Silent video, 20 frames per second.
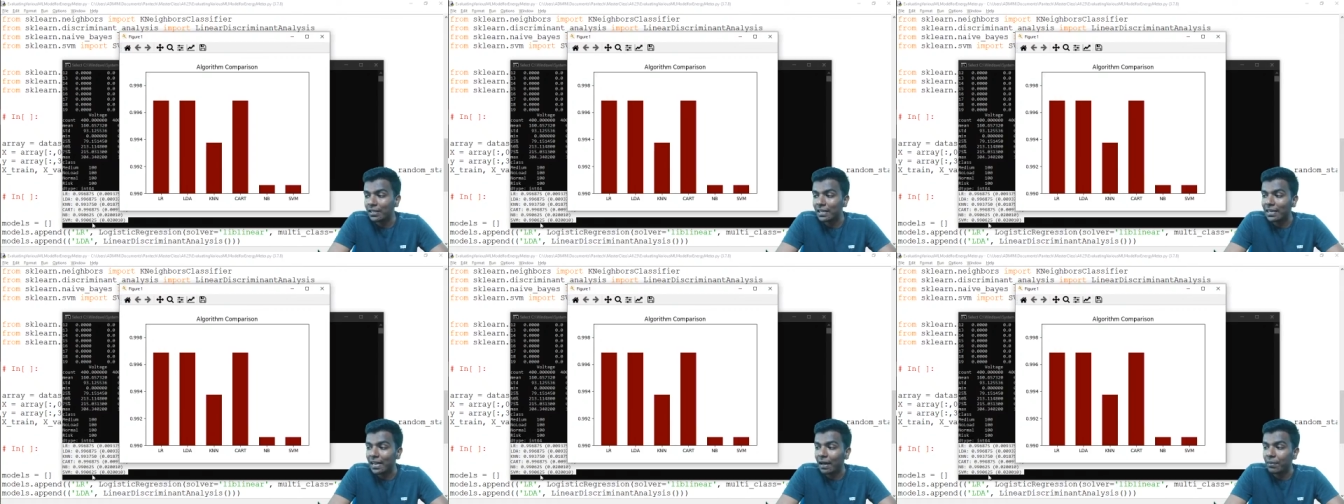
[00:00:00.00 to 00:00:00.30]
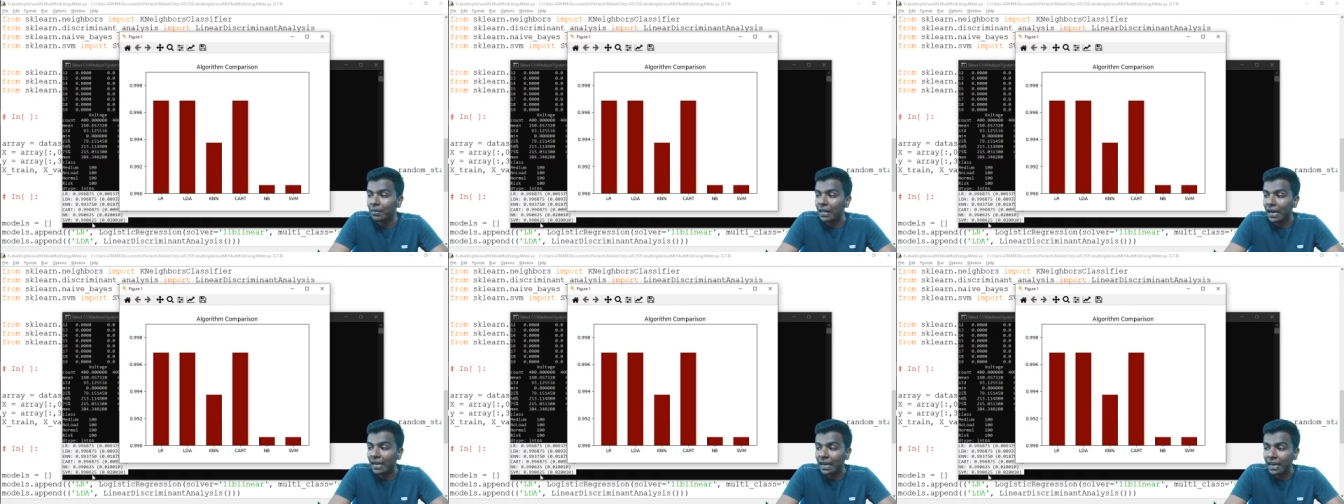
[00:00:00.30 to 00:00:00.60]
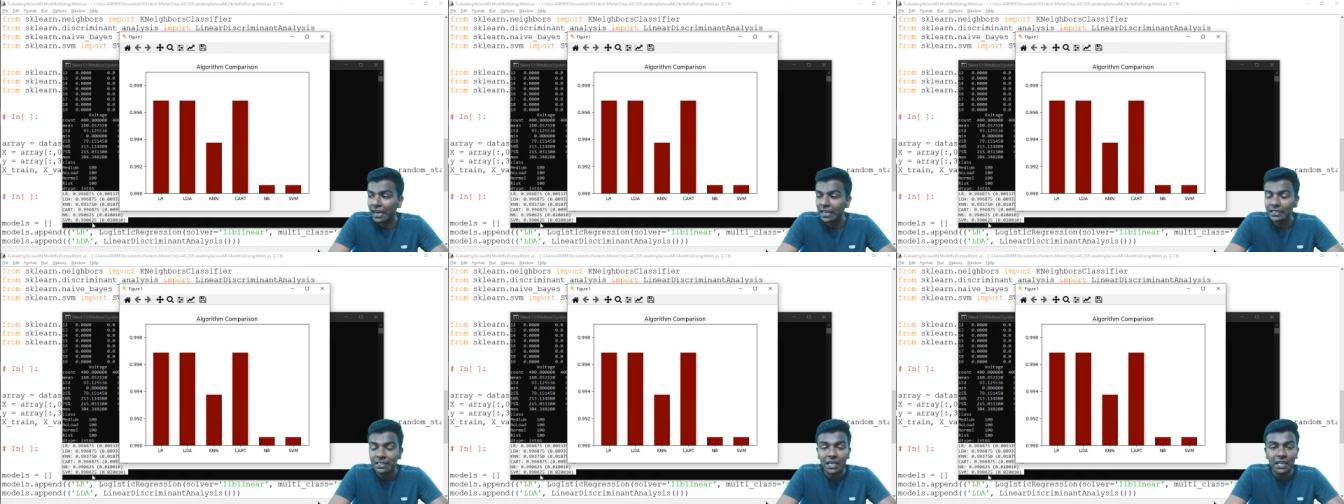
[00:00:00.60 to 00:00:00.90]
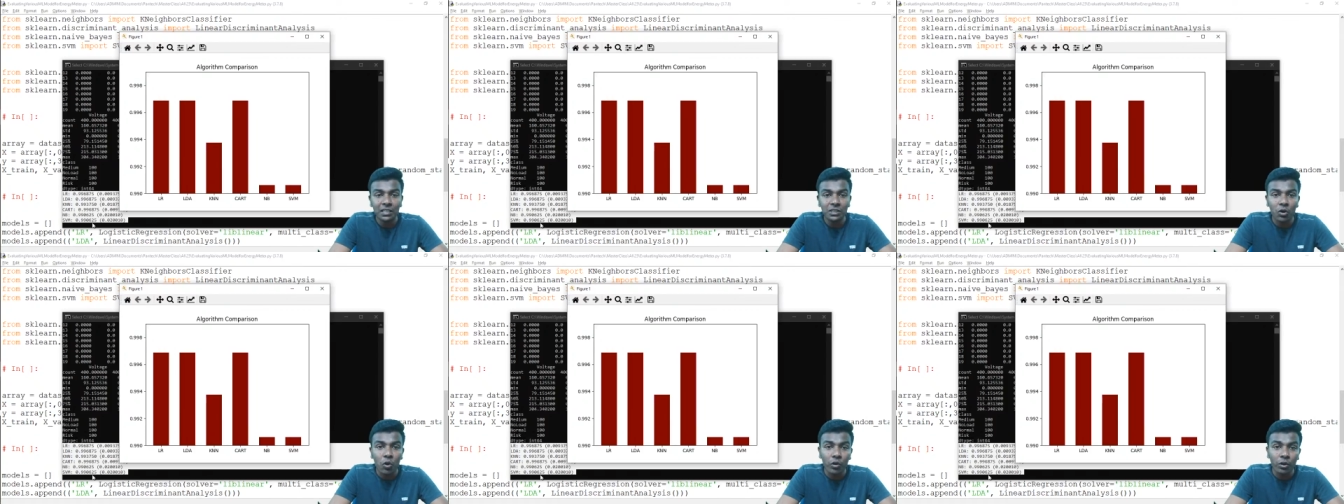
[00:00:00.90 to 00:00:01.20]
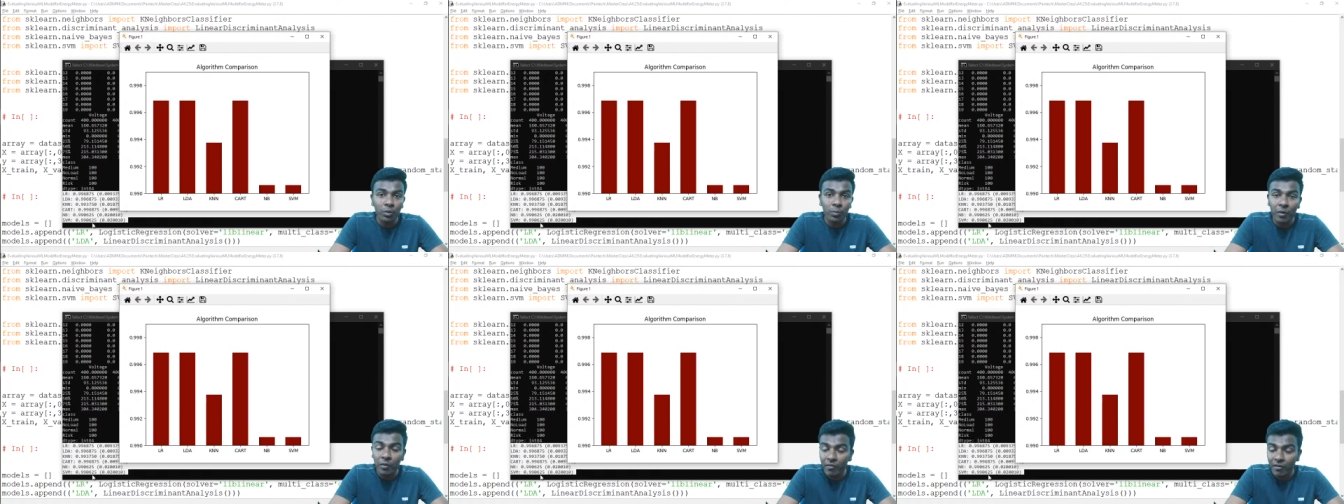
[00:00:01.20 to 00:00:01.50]
time that data set is going to
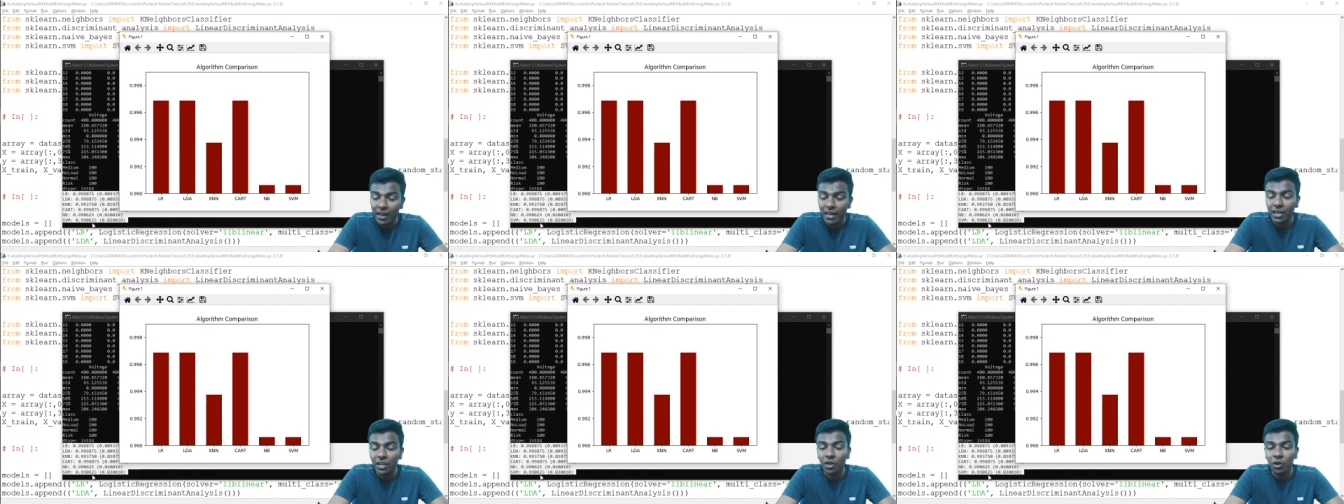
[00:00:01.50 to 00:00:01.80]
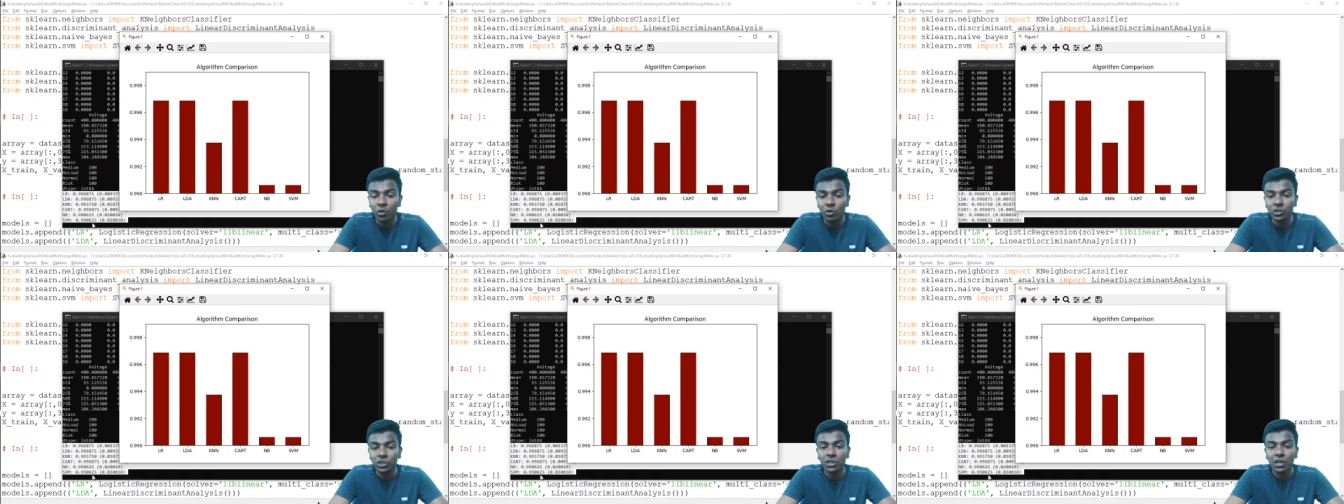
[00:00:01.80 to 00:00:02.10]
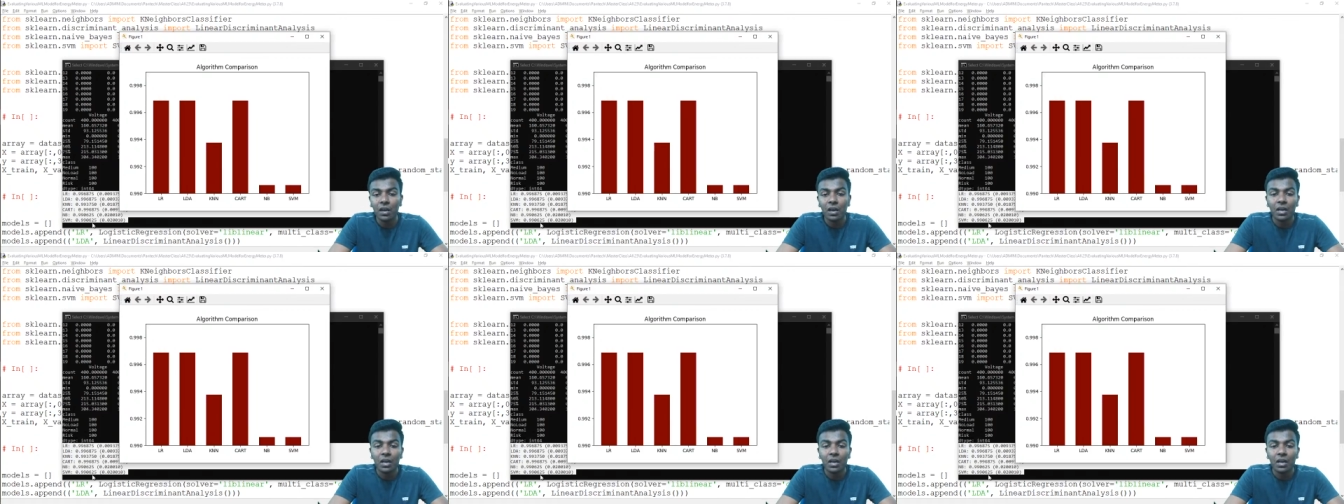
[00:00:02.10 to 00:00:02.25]
be very huge.